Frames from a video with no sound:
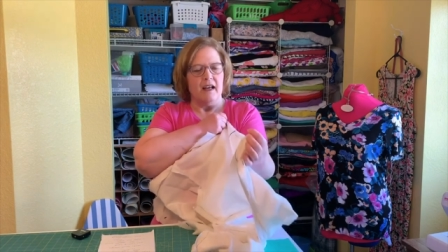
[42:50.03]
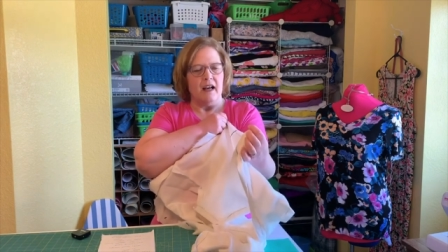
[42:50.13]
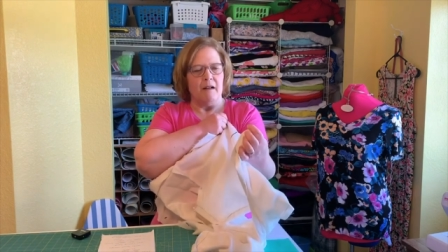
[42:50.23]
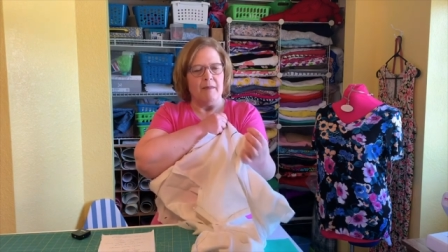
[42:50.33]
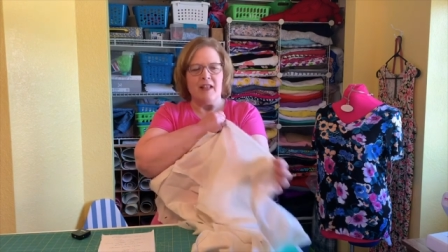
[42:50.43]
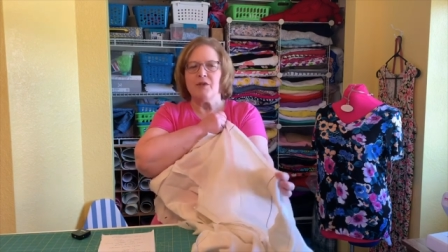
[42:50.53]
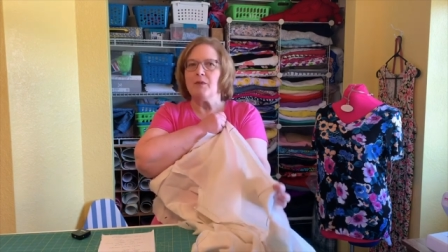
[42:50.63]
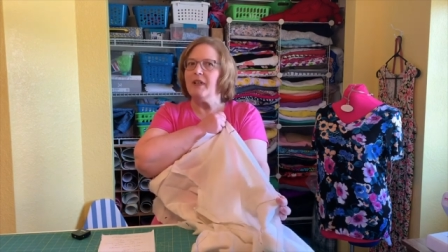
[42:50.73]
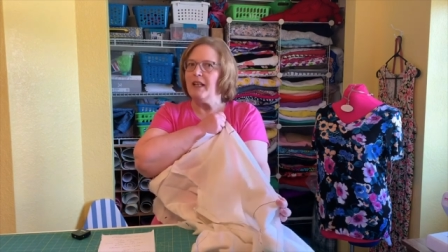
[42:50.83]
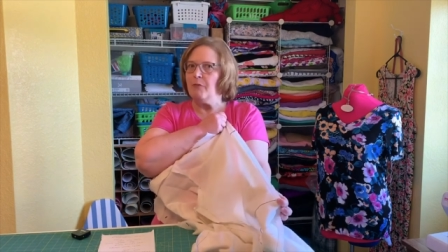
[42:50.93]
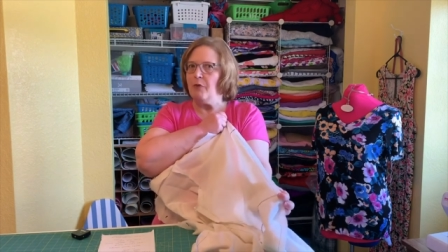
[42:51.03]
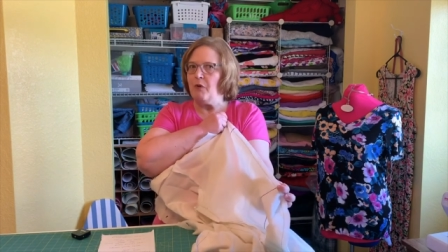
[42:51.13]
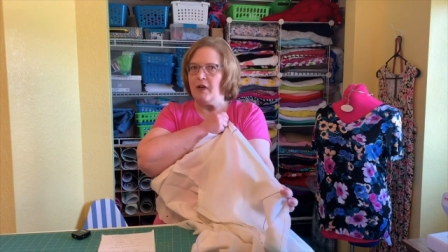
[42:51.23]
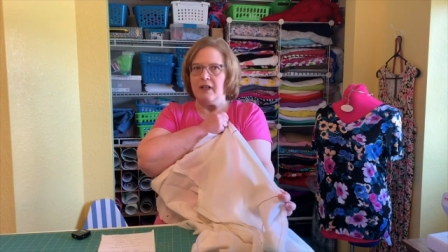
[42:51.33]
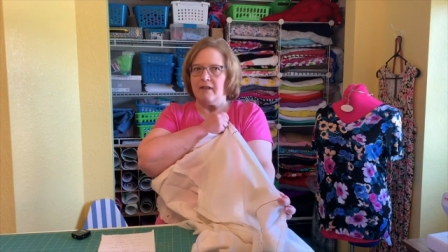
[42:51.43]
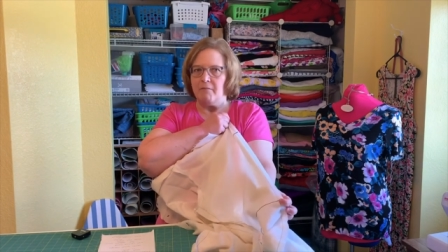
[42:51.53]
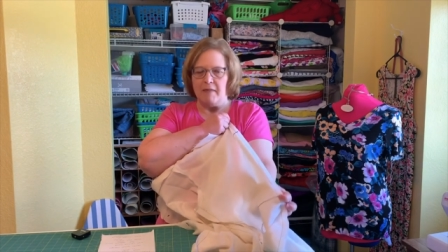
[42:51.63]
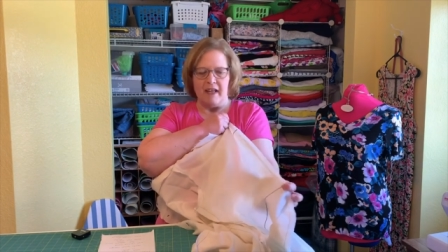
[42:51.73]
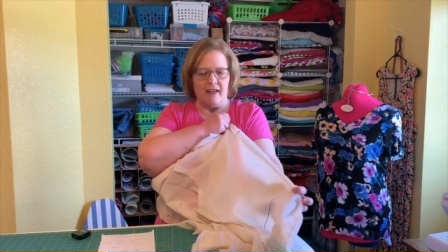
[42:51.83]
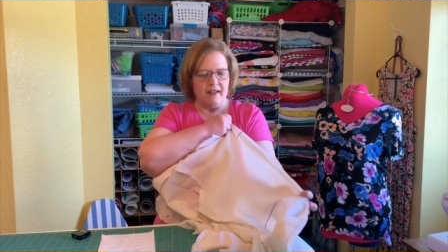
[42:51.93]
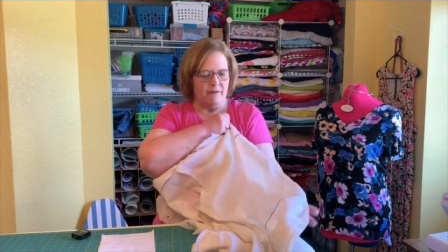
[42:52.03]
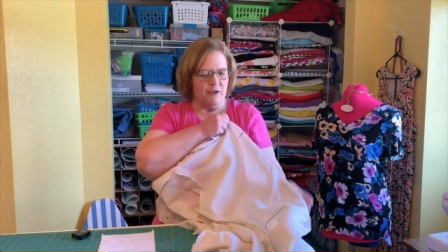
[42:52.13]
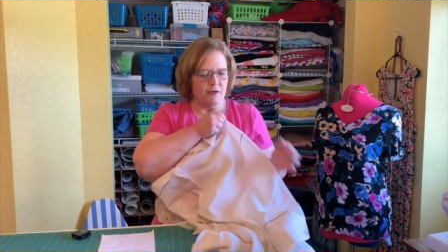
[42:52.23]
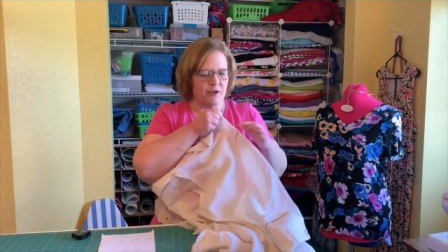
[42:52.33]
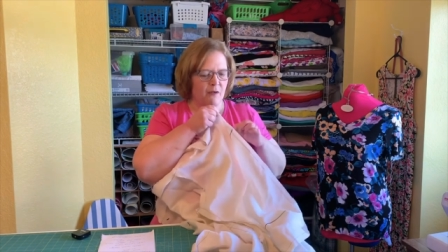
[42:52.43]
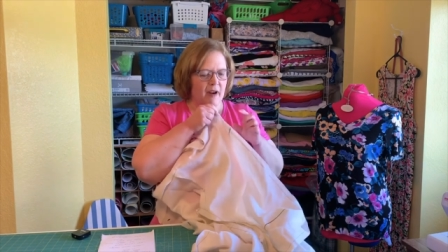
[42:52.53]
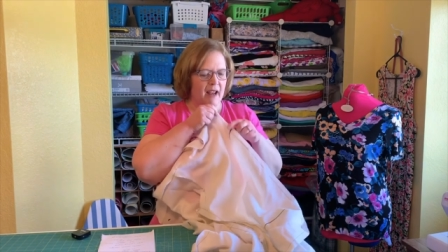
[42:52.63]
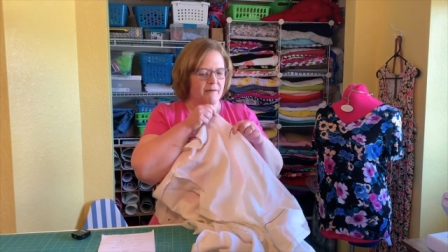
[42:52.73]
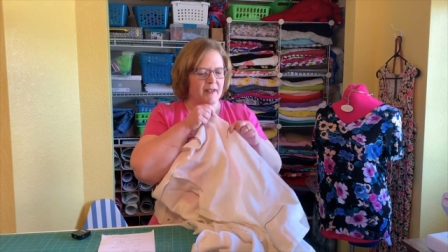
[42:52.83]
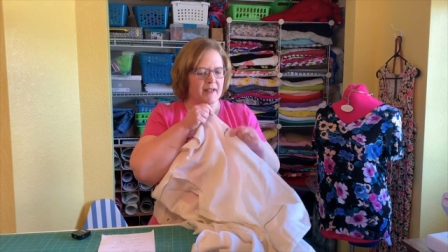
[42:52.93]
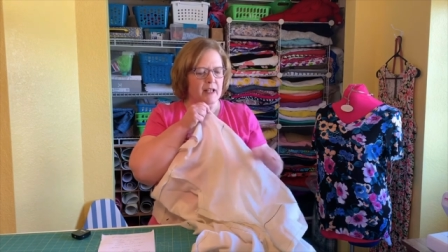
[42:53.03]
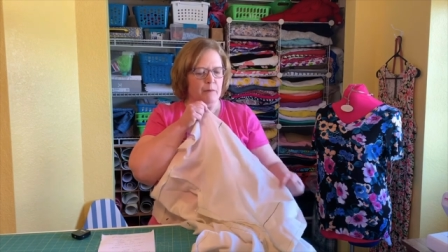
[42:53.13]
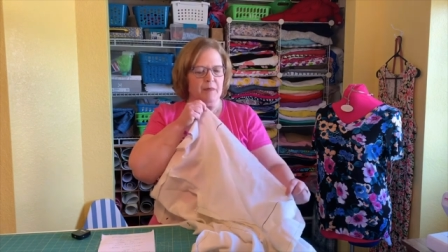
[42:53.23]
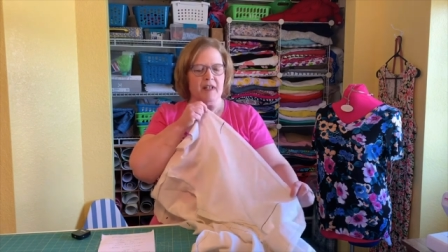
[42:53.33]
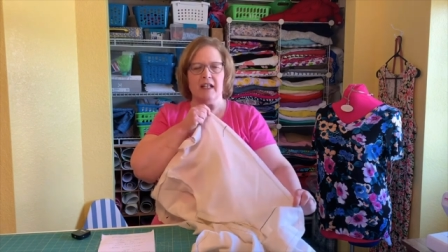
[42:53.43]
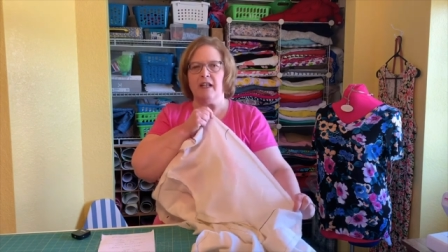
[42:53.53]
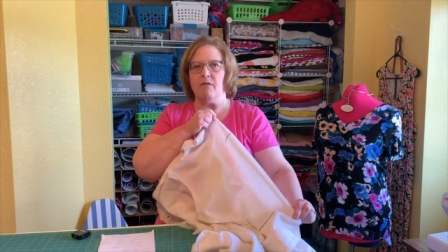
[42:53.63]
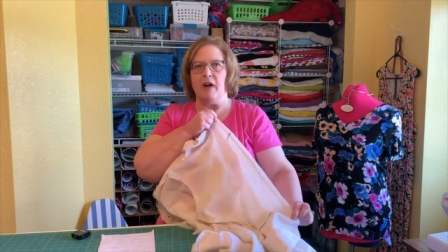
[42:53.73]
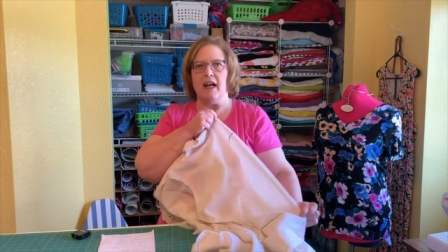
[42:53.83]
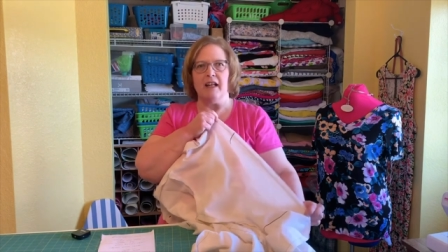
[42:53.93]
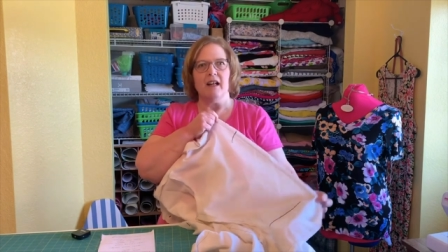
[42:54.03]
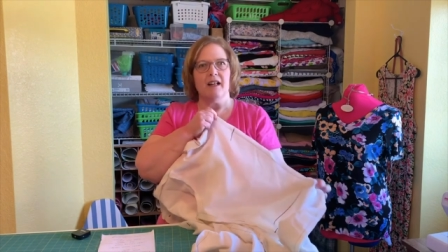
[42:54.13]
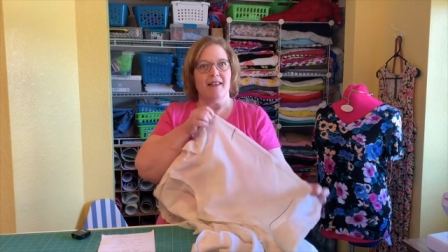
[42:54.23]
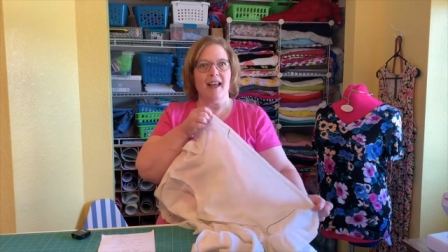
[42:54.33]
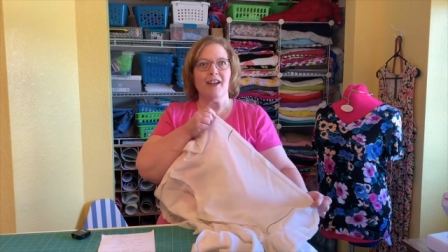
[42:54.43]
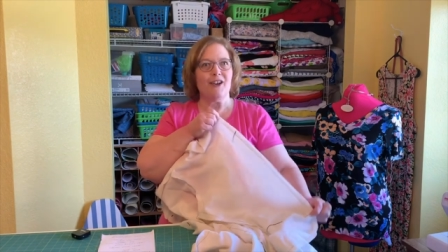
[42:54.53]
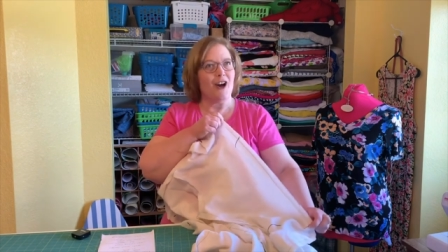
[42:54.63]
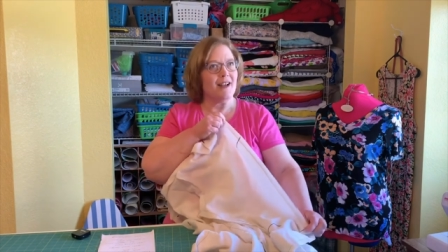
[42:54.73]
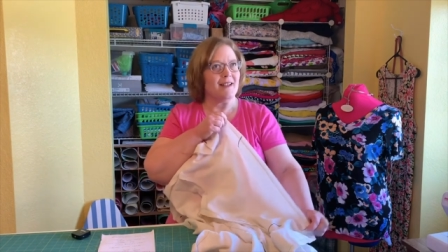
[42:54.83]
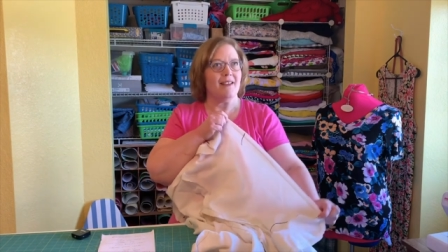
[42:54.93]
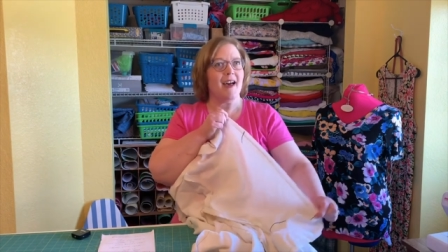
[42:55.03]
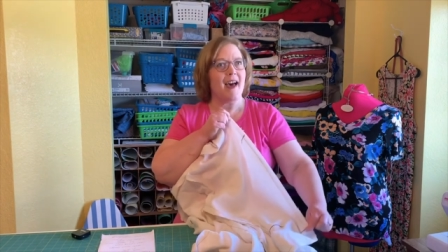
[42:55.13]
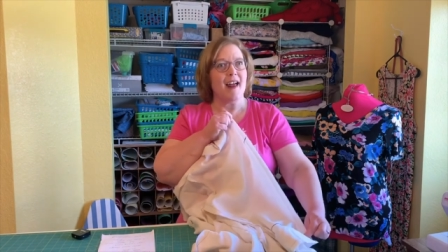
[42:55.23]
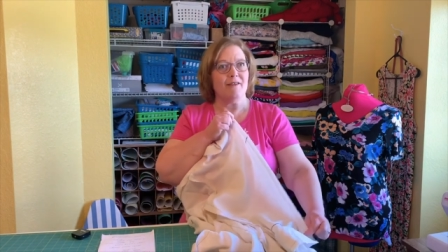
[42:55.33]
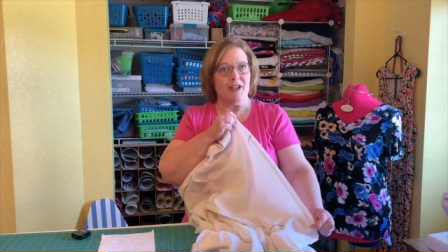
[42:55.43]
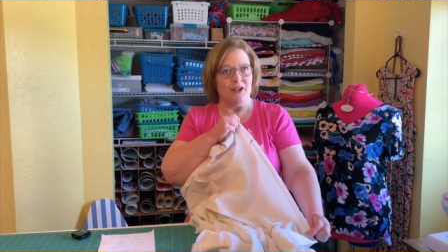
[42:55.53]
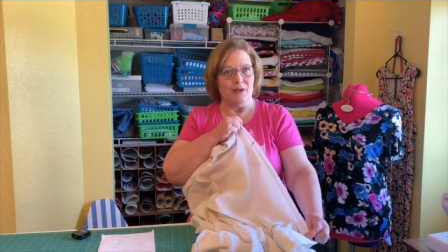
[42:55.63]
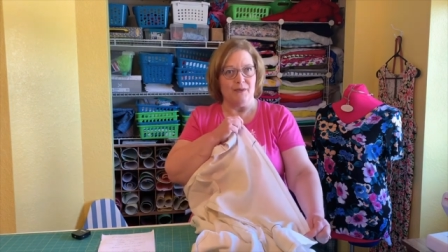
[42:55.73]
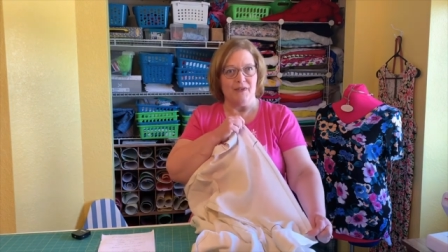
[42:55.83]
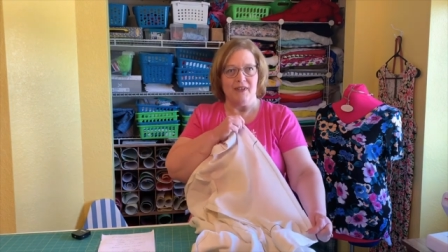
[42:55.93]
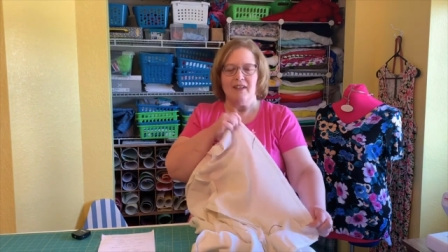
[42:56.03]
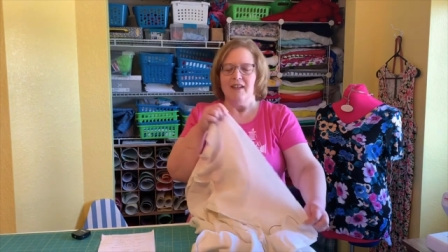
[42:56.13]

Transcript: That's really important, because if you don't have this hip to knee right, that can cause a lot of issues.